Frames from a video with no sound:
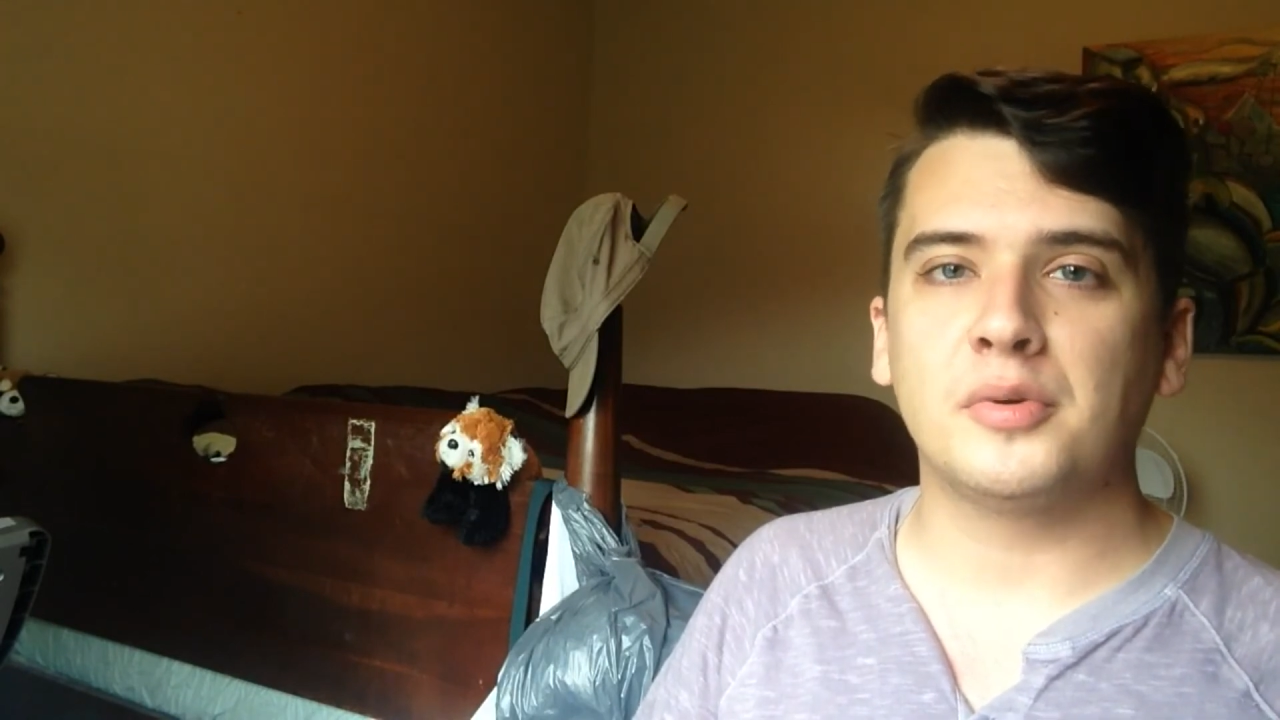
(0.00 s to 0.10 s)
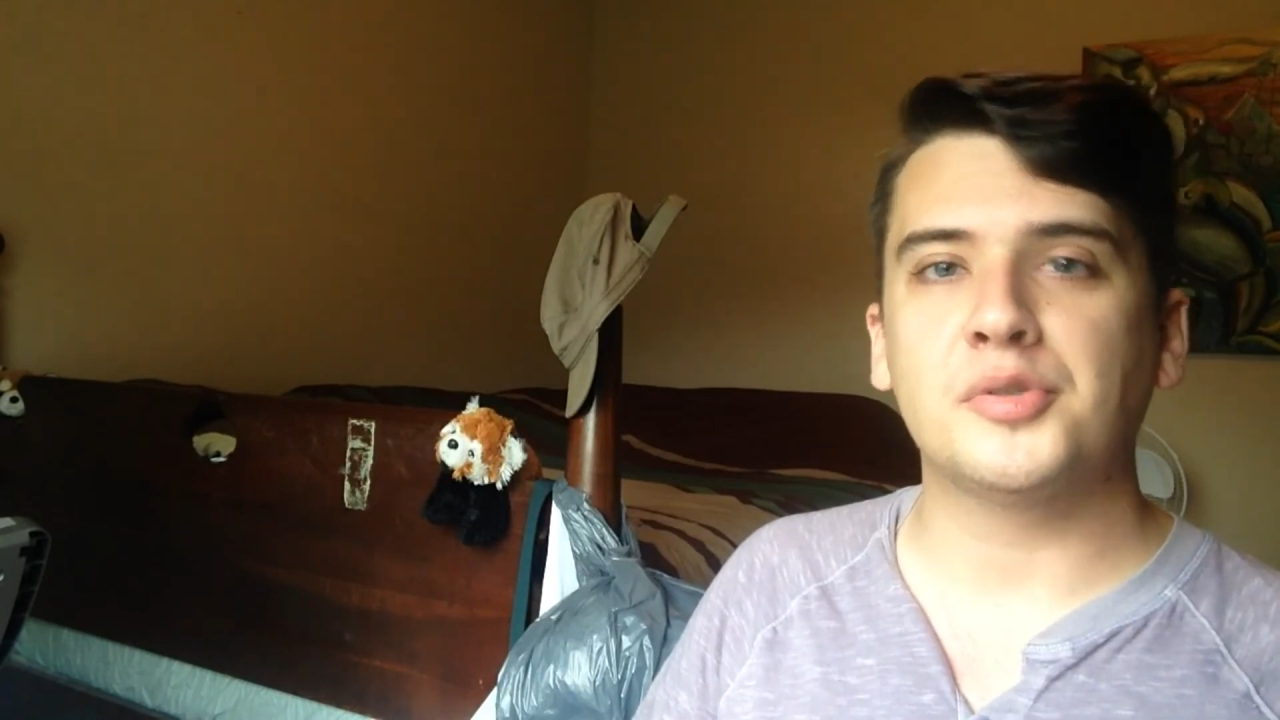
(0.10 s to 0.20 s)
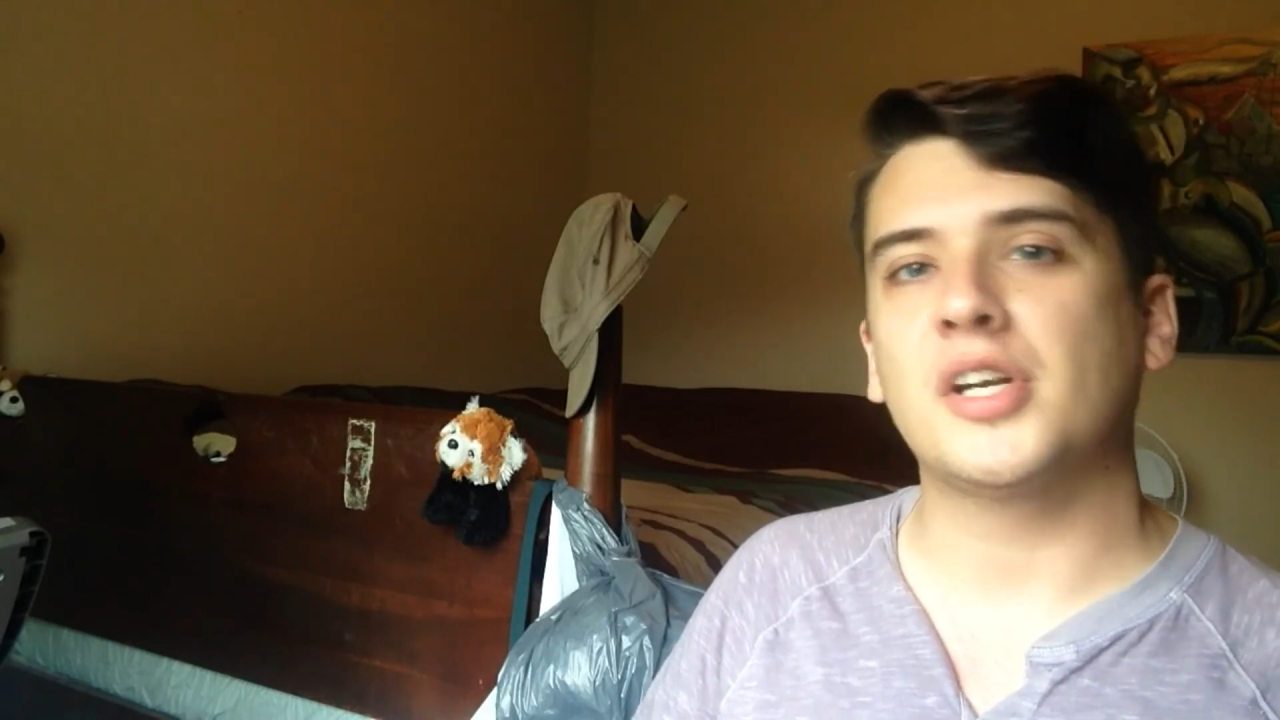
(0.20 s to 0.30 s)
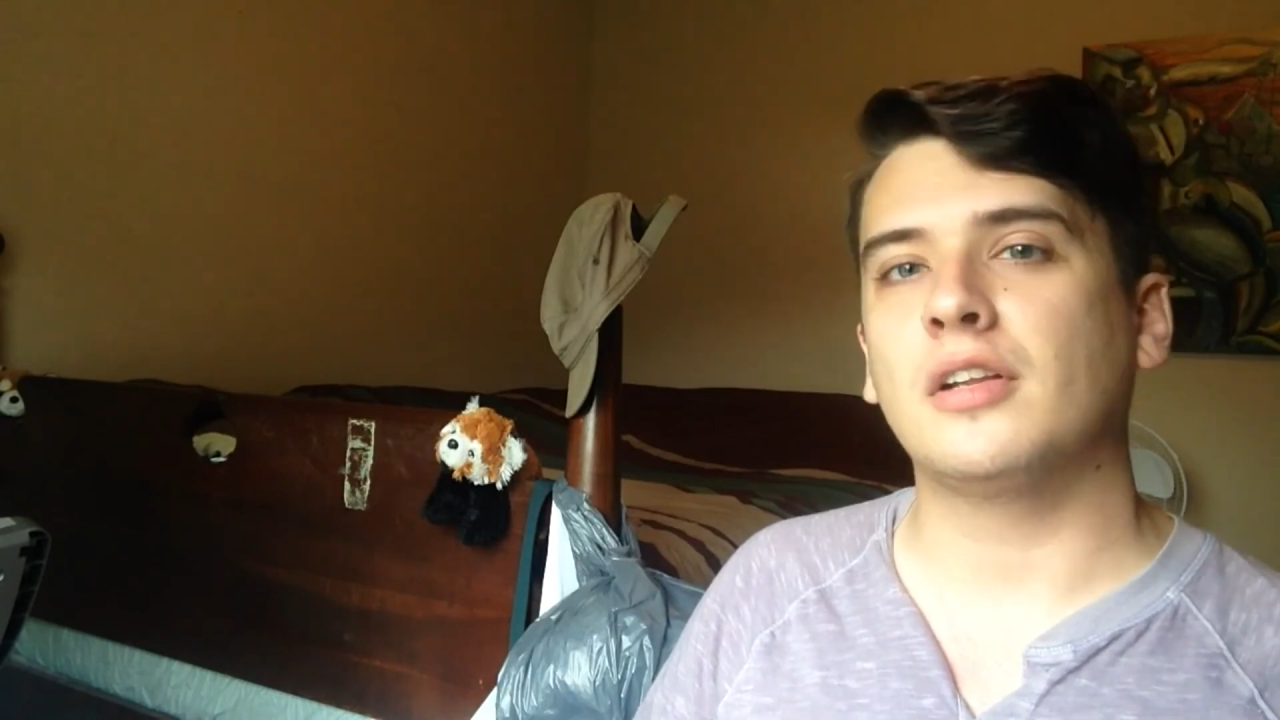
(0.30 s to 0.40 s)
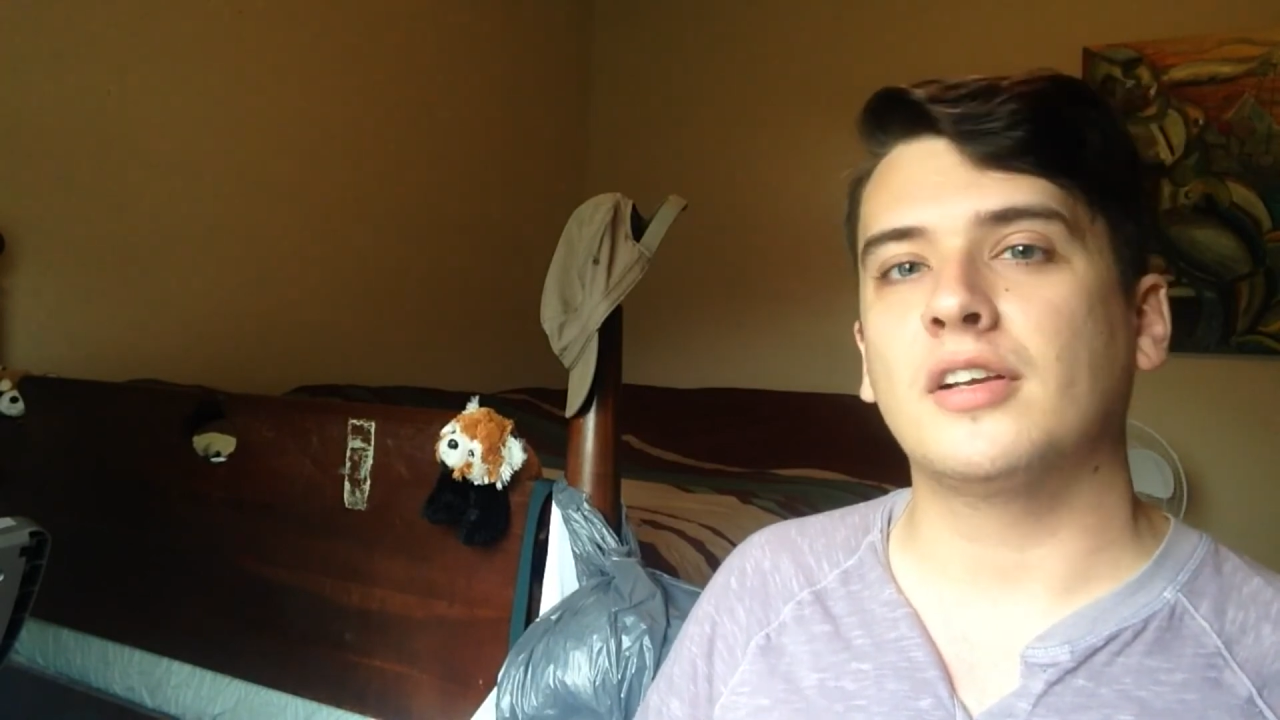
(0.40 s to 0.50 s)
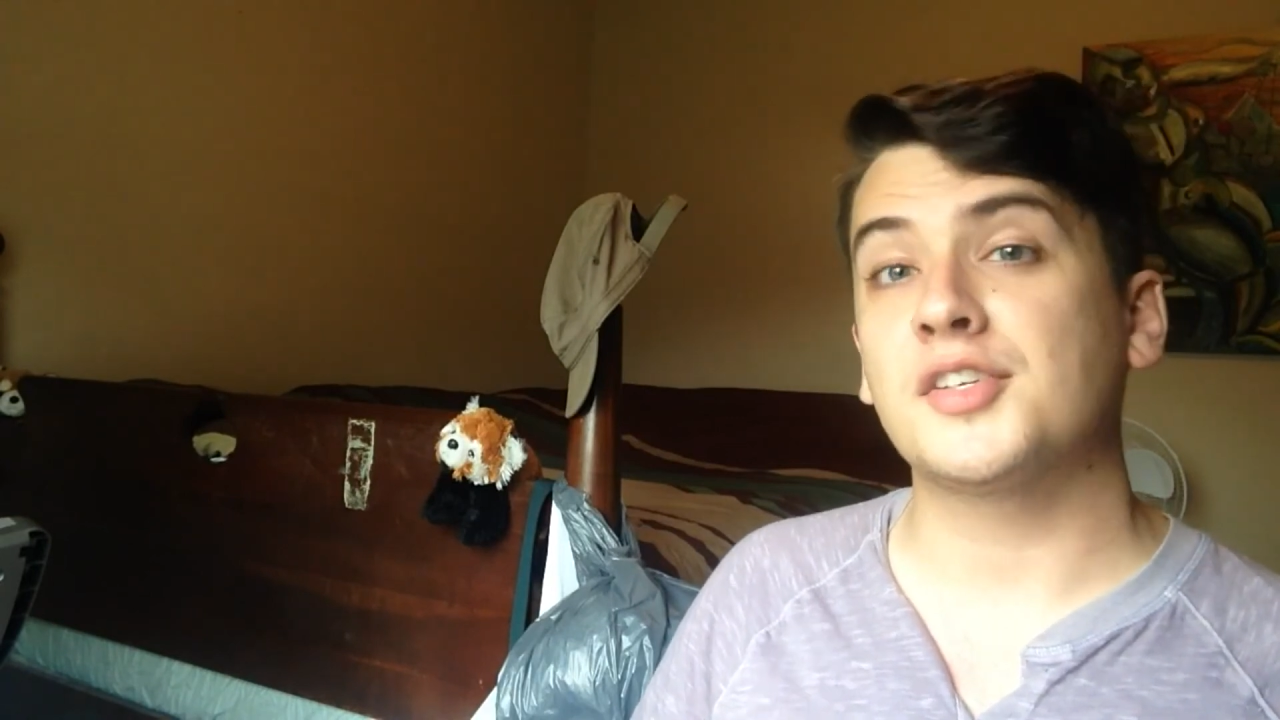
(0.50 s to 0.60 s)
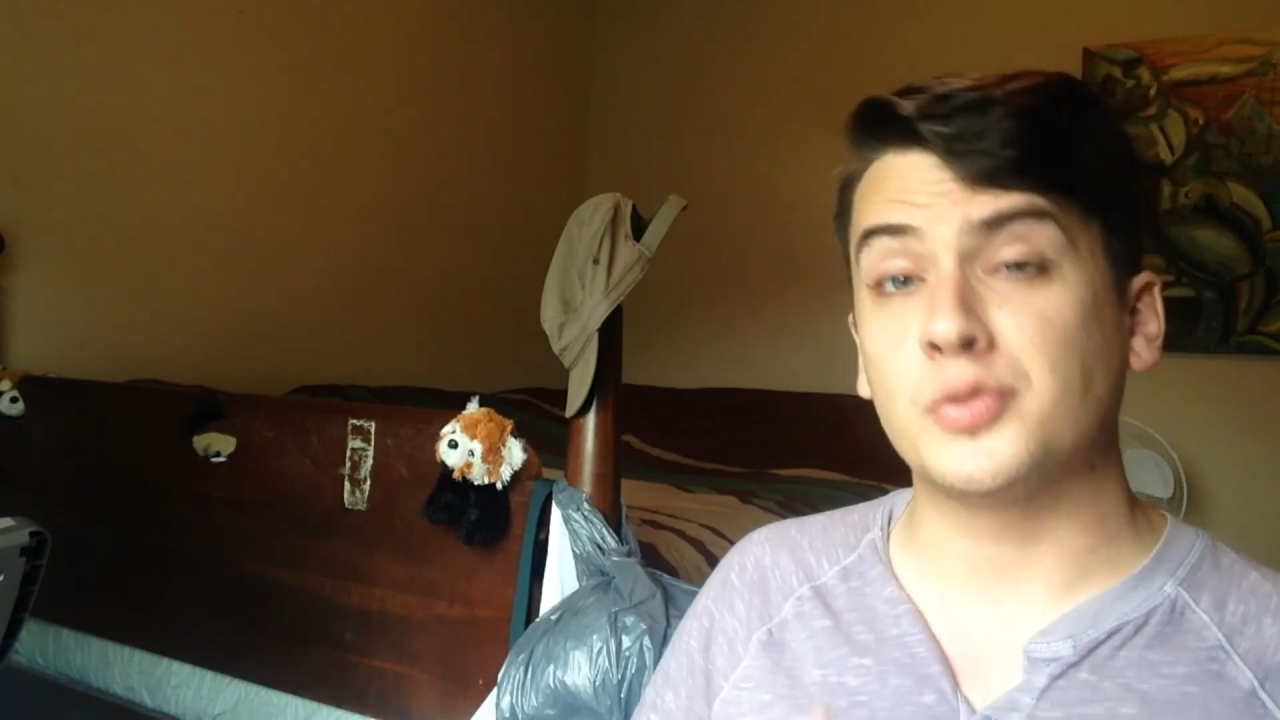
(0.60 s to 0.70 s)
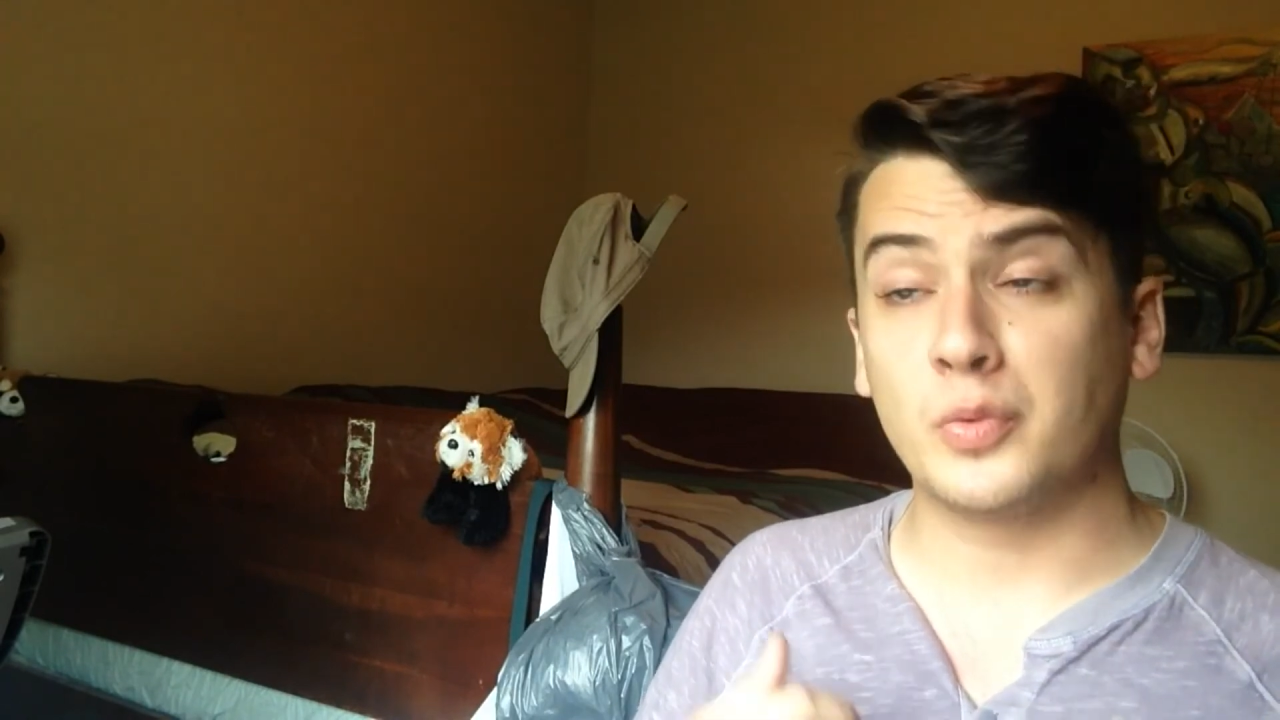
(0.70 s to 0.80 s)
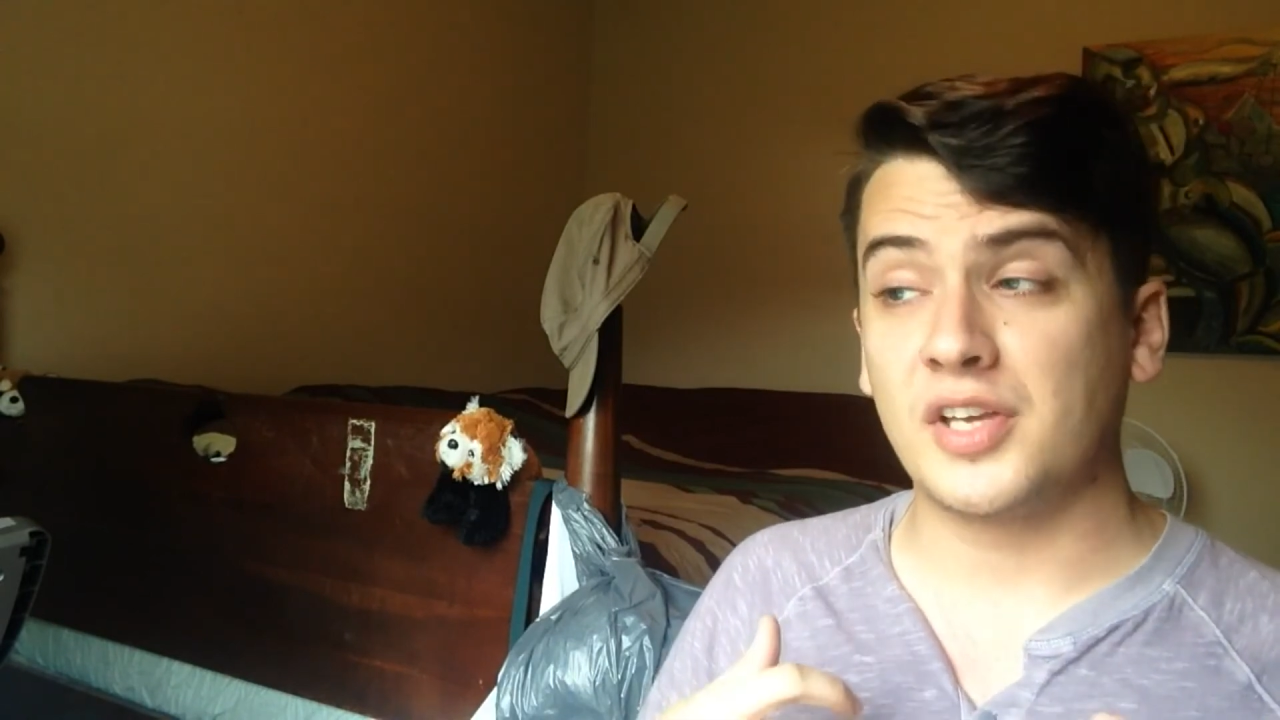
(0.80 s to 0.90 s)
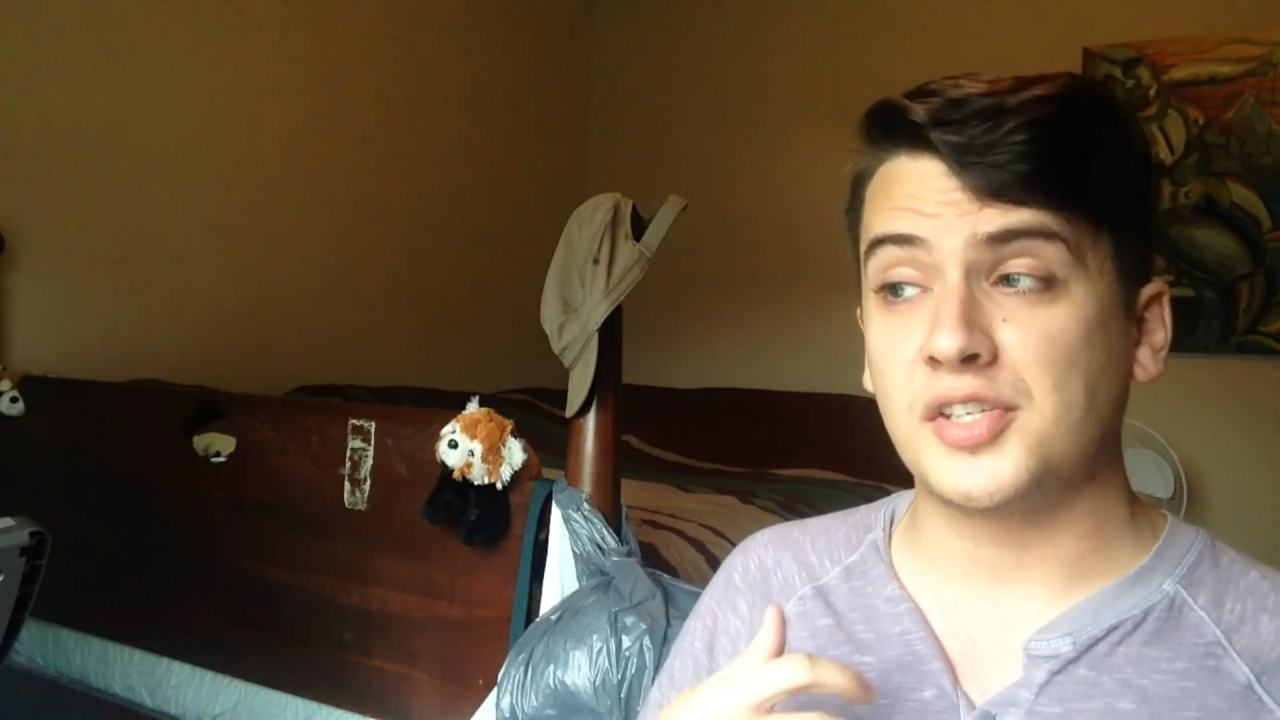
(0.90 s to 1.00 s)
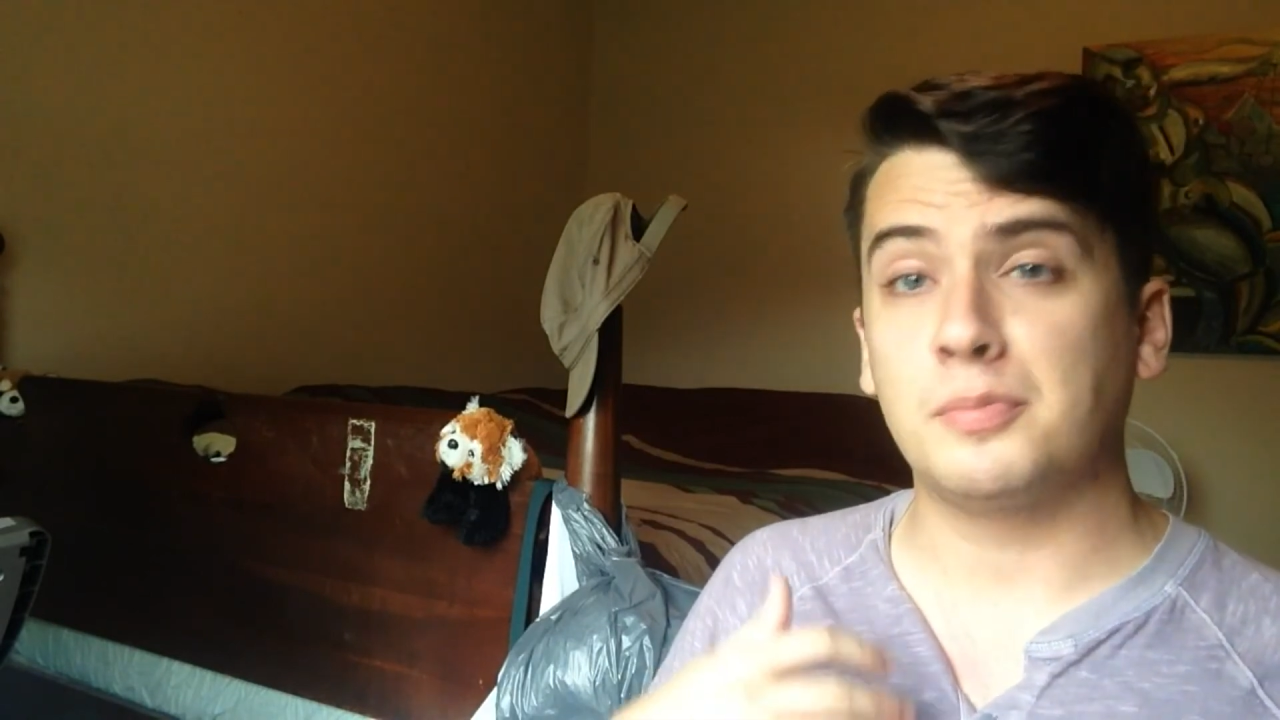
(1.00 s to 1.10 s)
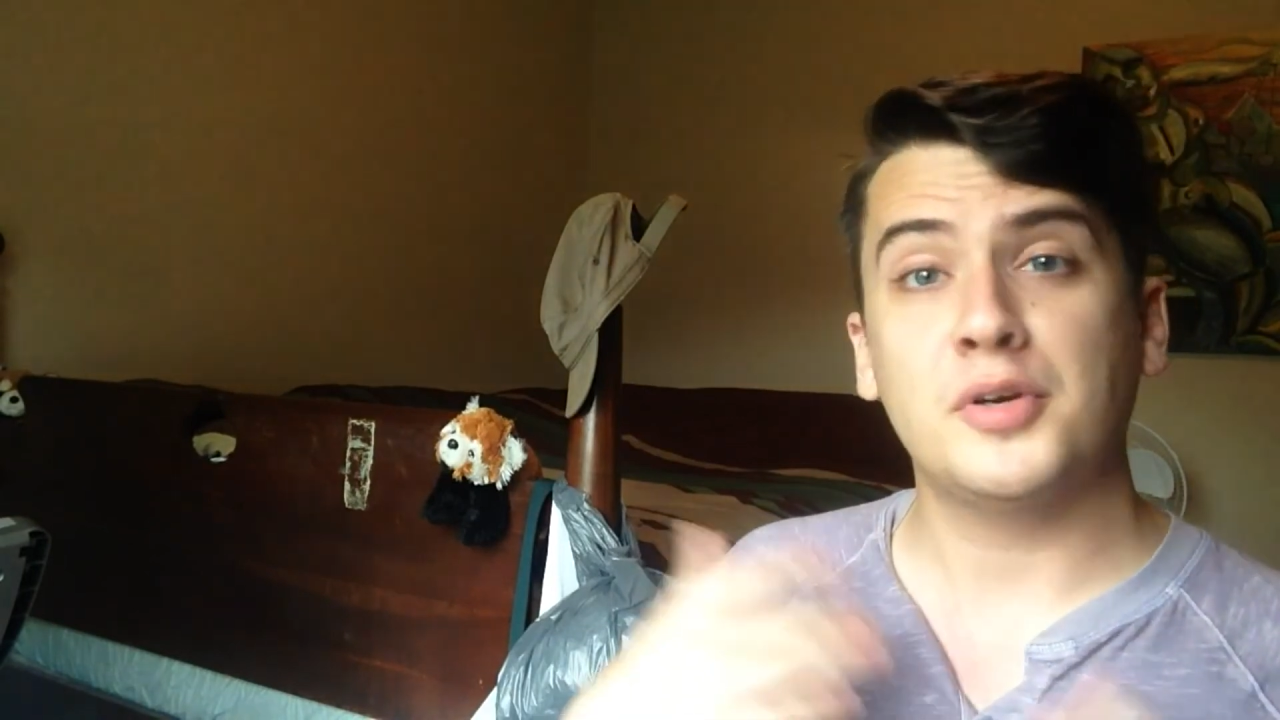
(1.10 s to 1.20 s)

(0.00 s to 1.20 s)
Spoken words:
we'll try to look at some ways to